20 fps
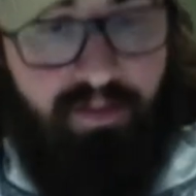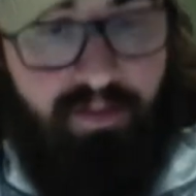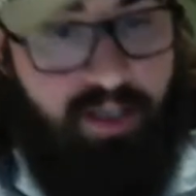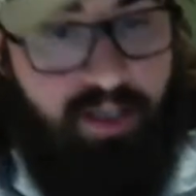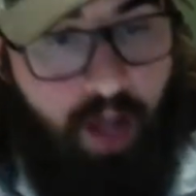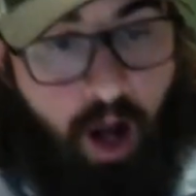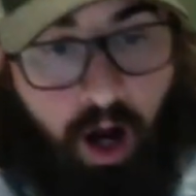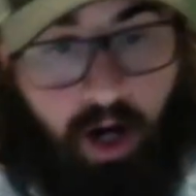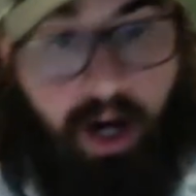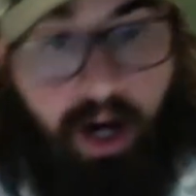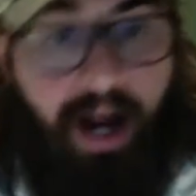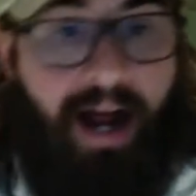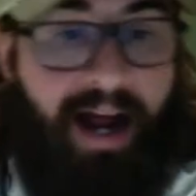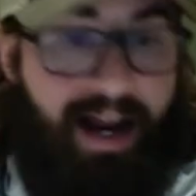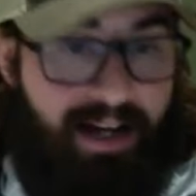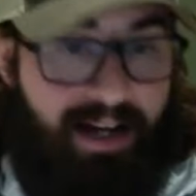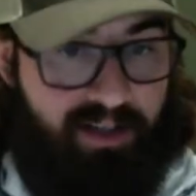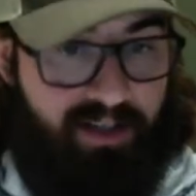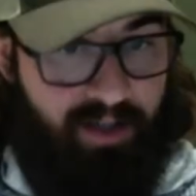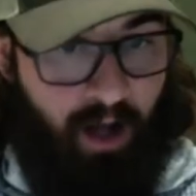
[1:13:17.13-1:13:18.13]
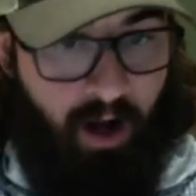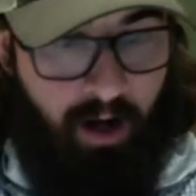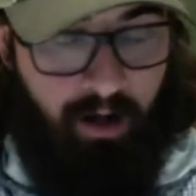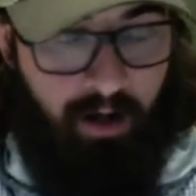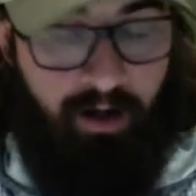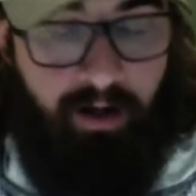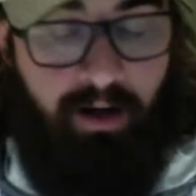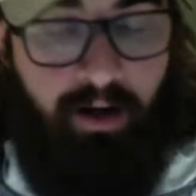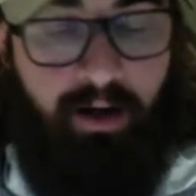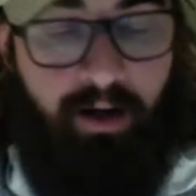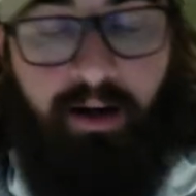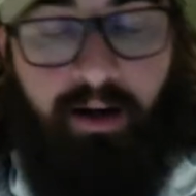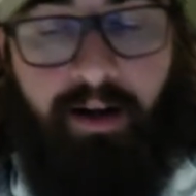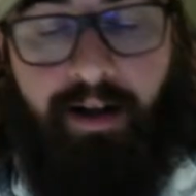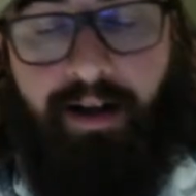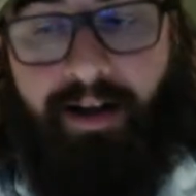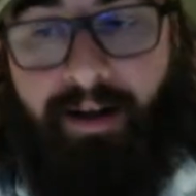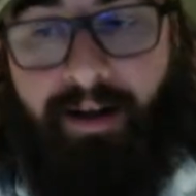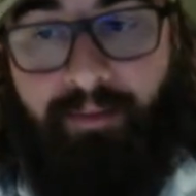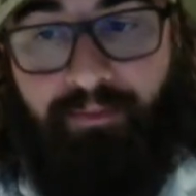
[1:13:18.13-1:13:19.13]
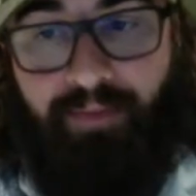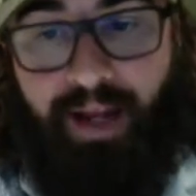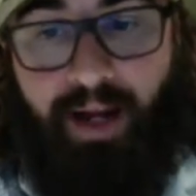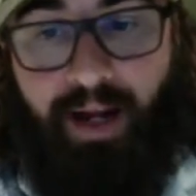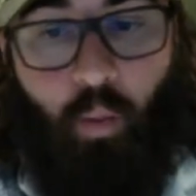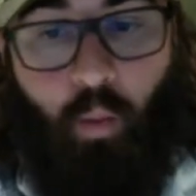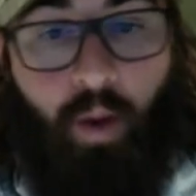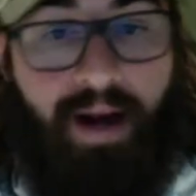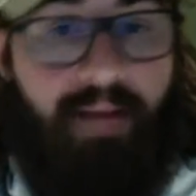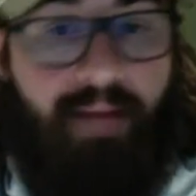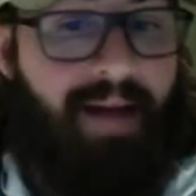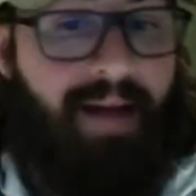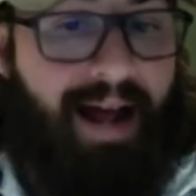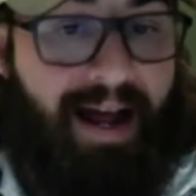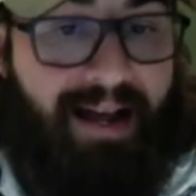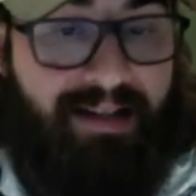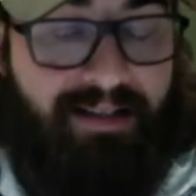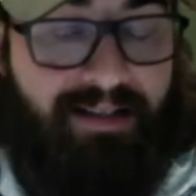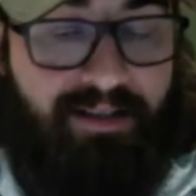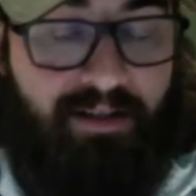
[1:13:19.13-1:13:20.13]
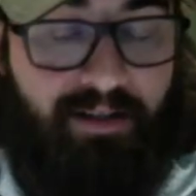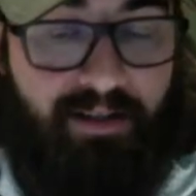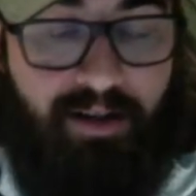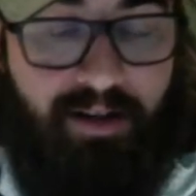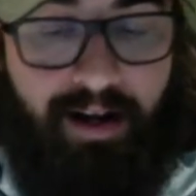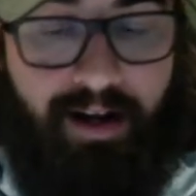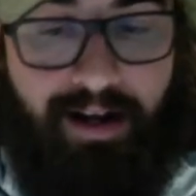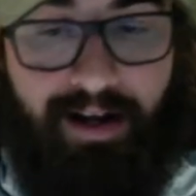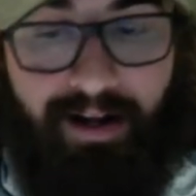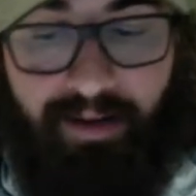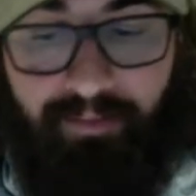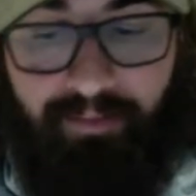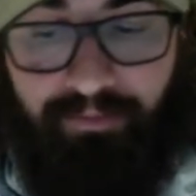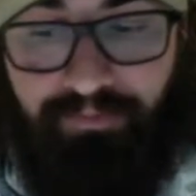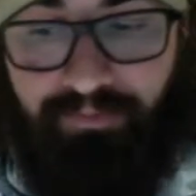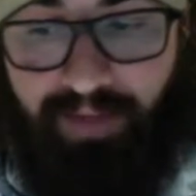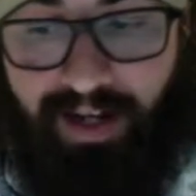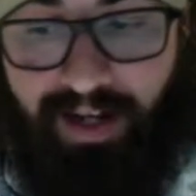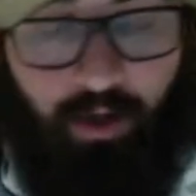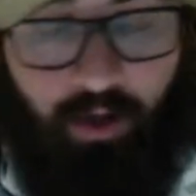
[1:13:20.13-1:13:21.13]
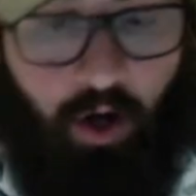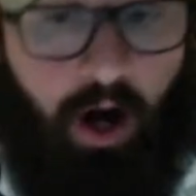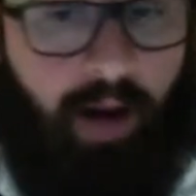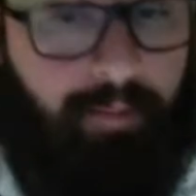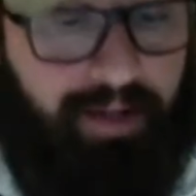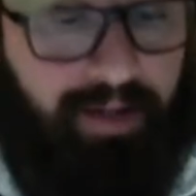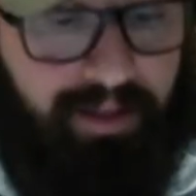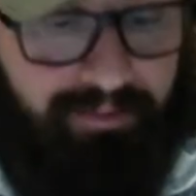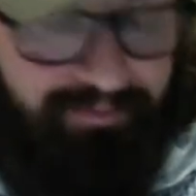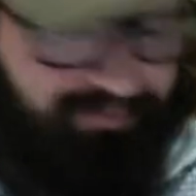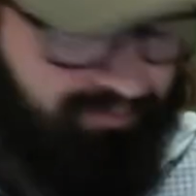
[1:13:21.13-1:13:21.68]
eye, sauger um, and white bass um, and crappie.